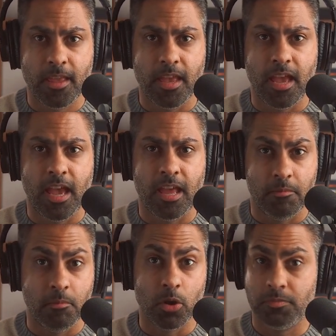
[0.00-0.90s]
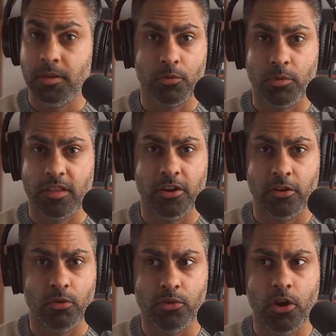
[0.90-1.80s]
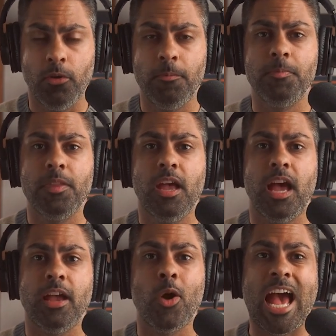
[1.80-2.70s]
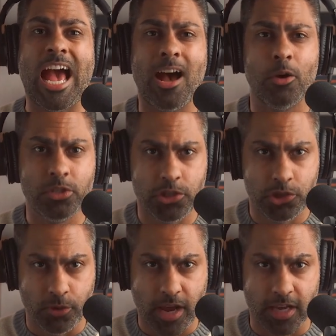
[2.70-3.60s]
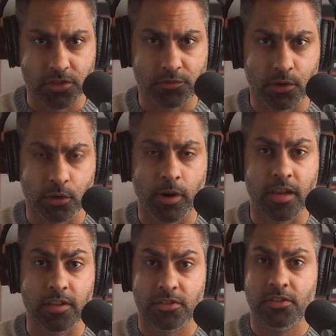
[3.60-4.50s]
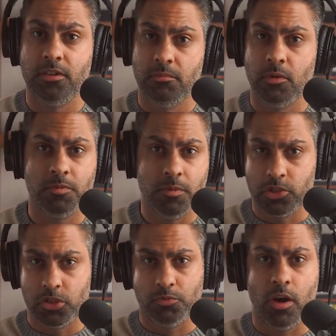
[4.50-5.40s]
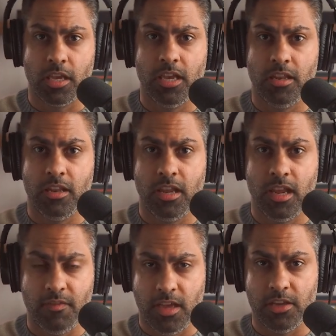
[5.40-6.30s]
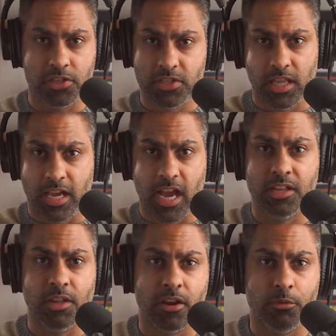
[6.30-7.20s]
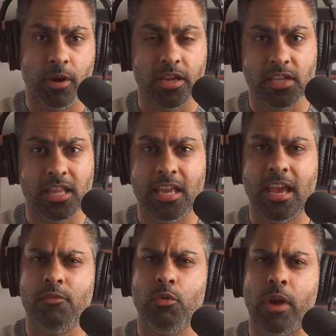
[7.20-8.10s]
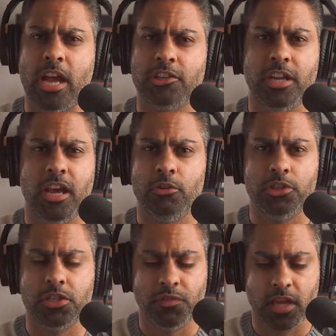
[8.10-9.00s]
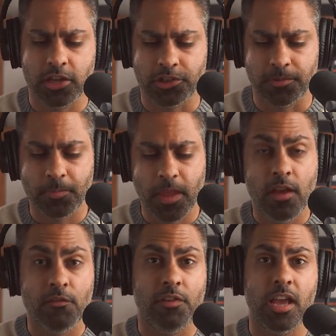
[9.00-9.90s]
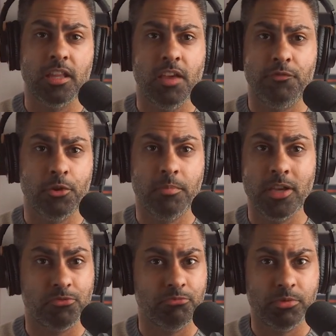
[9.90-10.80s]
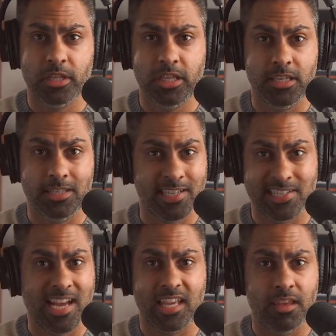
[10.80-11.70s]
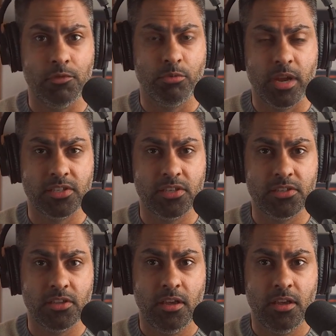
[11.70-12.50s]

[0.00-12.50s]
And most people right there go, no. I go, how did you ask for a raise? most people just walk in and they just say like i'd like a raise and they have no rationale or justification finally if your boss really does not give you raises